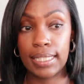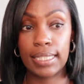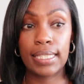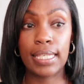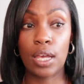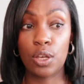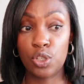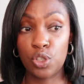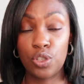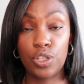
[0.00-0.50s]

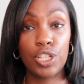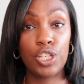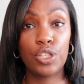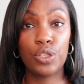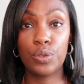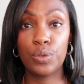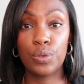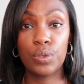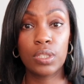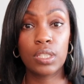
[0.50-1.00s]
tells you to
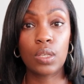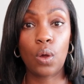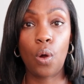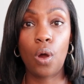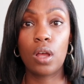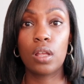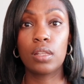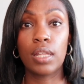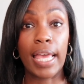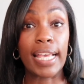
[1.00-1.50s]
use,
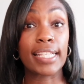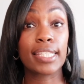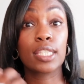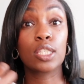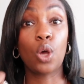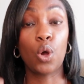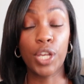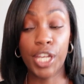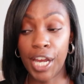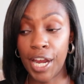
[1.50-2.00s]
like,
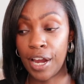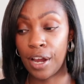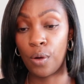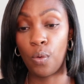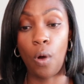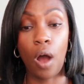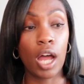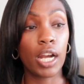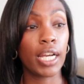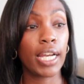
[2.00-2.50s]
soak your hair in
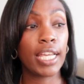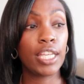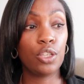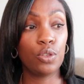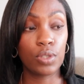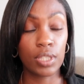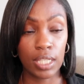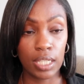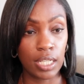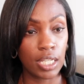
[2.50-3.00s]
water and
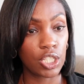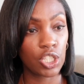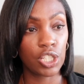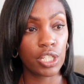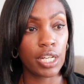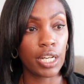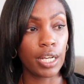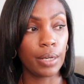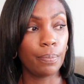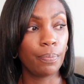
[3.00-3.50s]
use
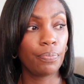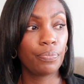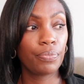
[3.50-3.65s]
conditioner.